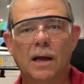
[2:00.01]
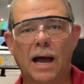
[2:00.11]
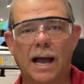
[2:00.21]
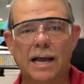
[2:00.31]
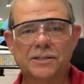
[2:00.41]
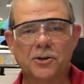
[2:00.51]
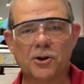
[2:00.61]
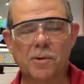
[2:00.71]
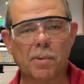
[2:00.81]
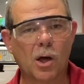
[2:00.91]
I had
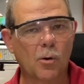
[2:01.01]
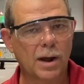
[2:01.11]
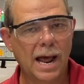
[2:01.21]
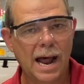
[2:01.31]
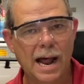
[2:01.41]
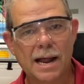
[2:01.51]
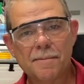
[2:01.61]
turned the blower to high,